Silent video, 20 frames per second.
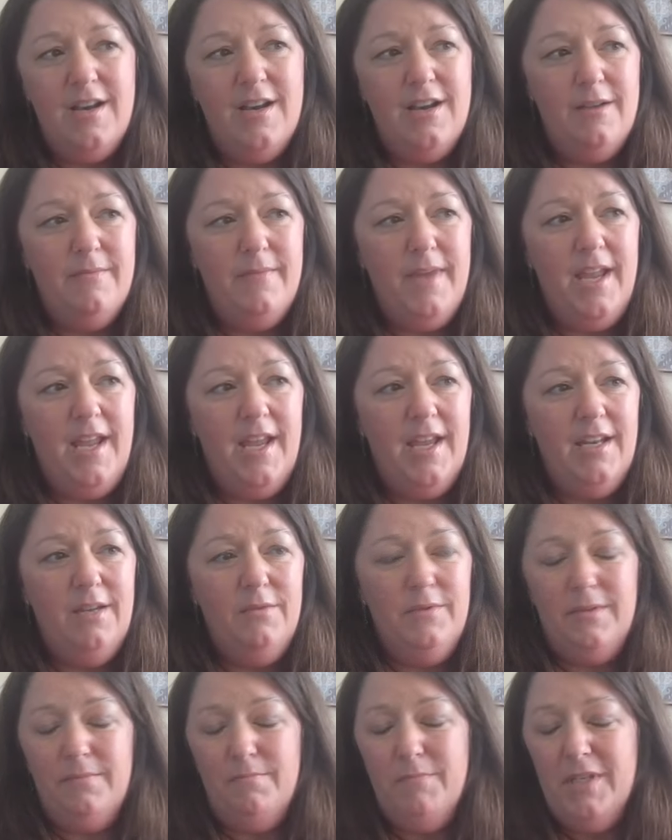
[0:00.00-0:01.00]
Um, and
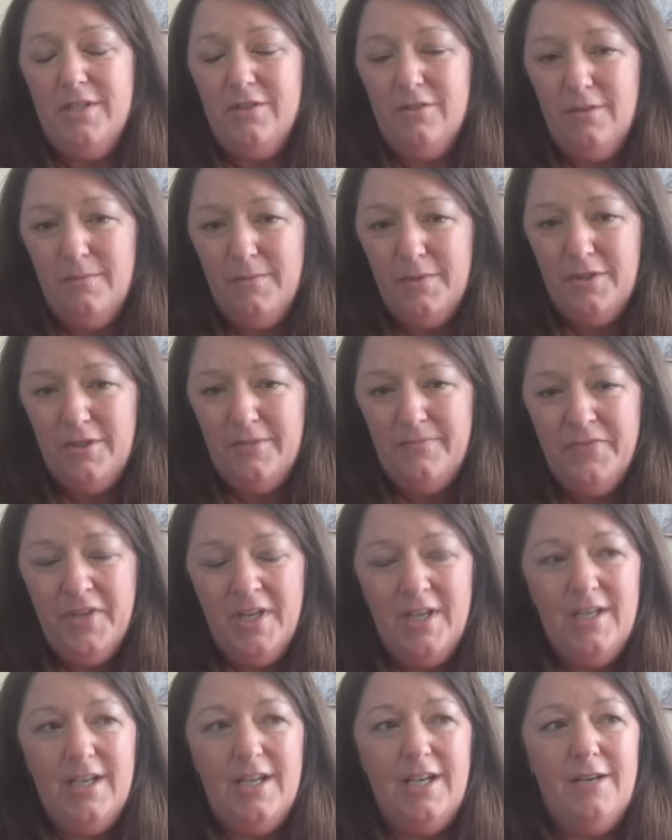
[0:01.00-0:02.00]
it was miserable,
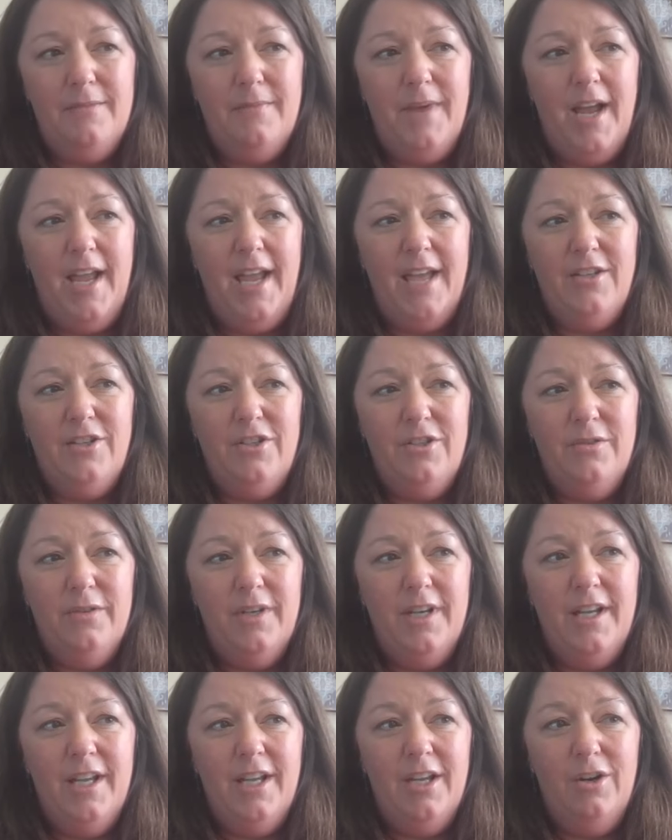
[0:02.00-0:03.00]
um, I had to
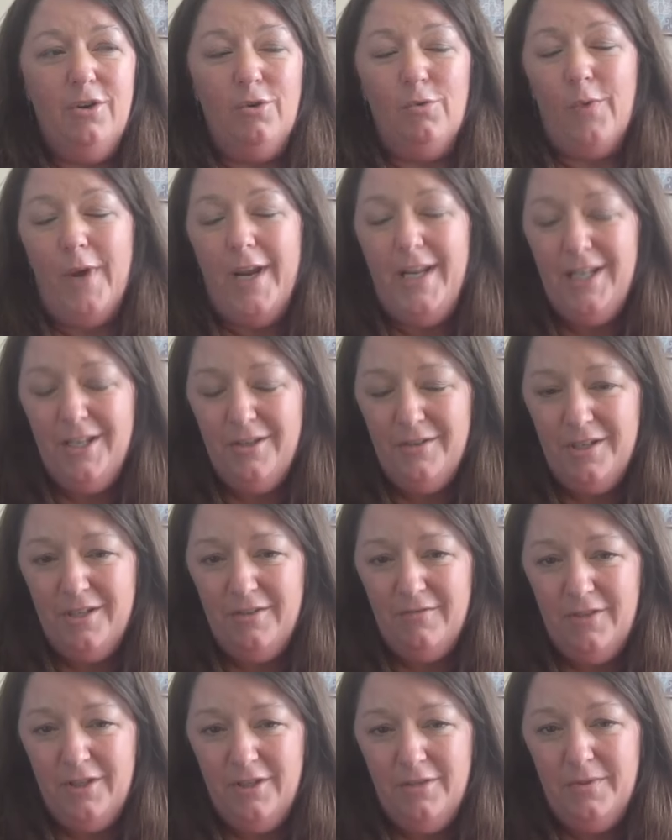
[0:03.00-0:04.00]
do a radio
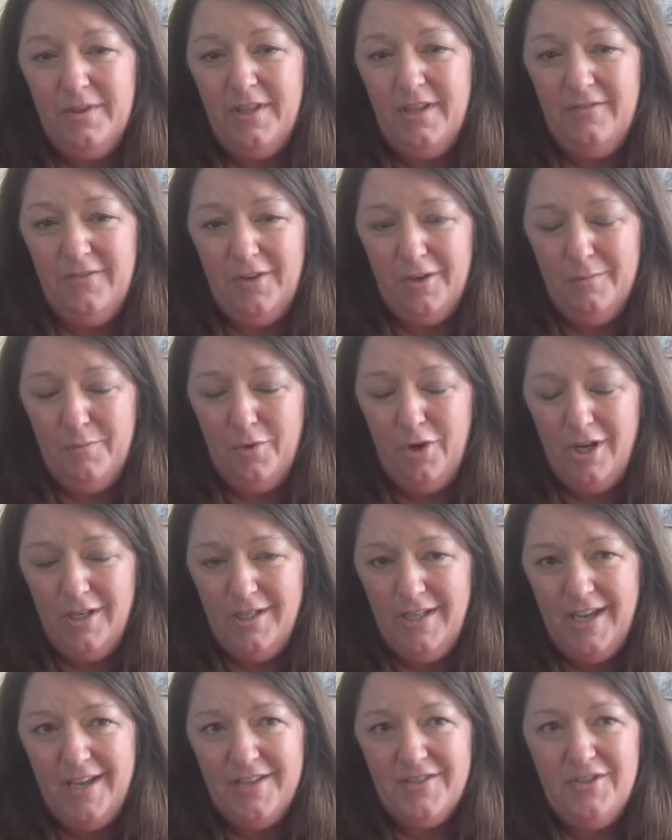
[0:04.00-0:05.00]
interview with a farm
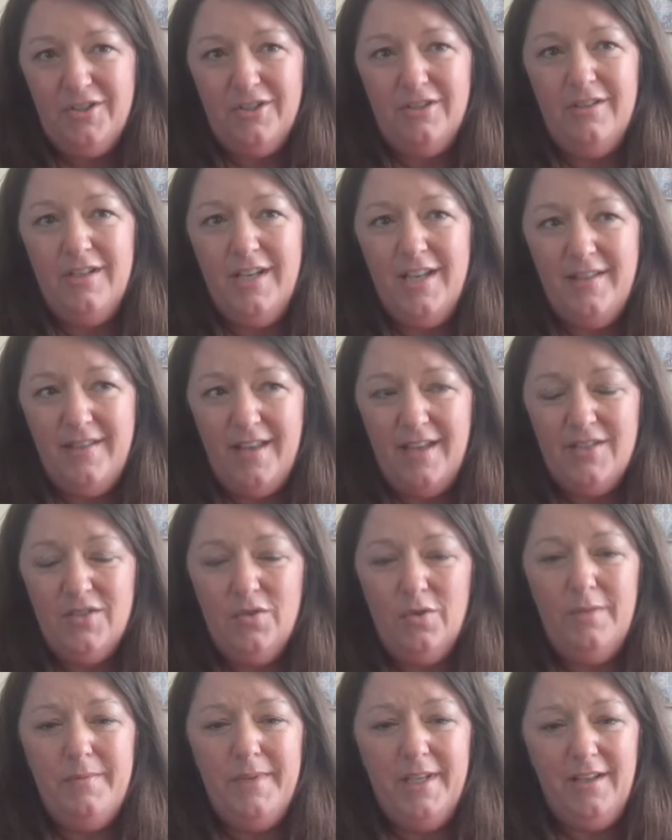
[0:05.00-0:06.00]
broadcaster in that
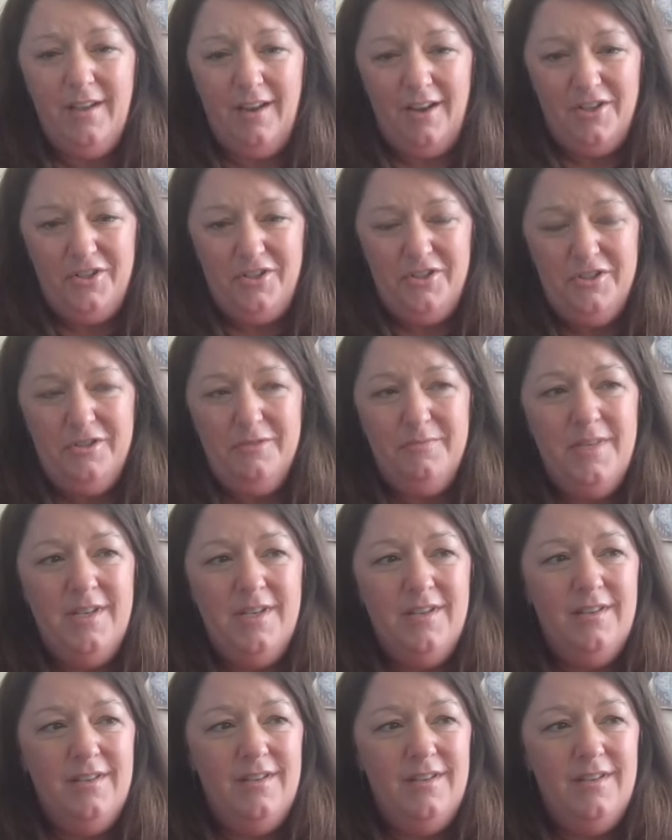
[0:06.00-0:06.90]
soybean costume.